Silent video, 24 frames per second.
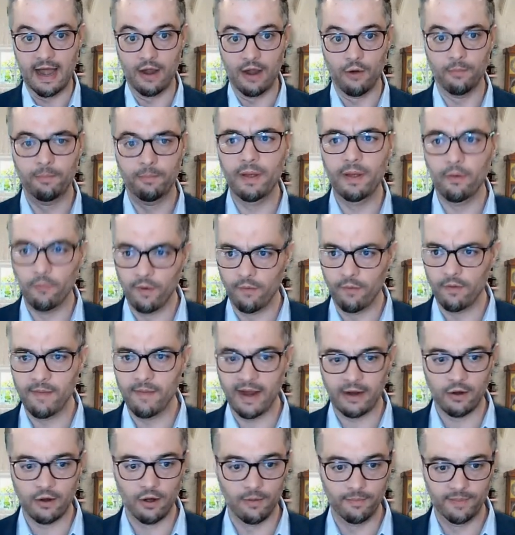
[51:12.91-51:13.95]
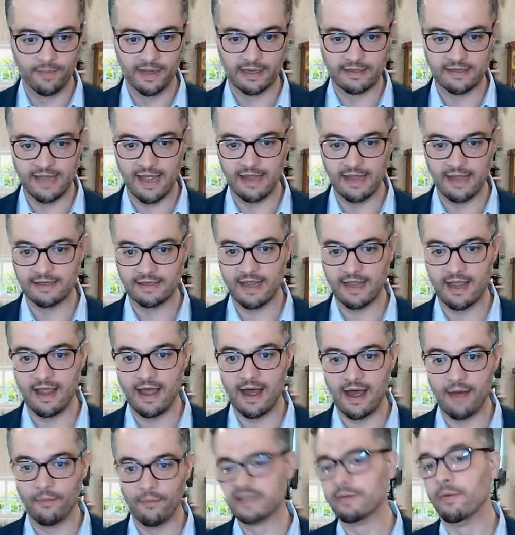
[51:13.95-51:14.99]
or what we might call big tent AI,
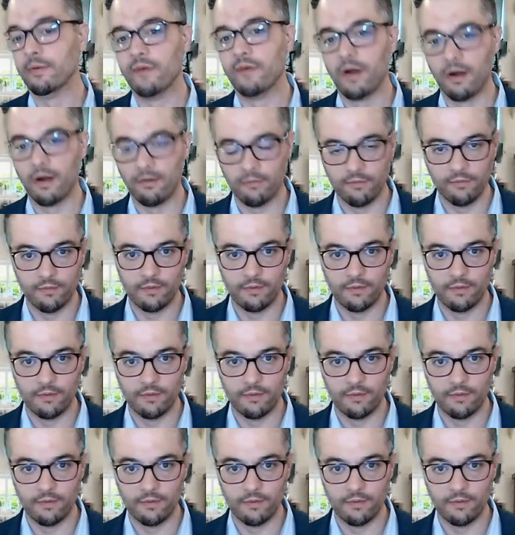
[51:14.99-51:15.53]
what some of our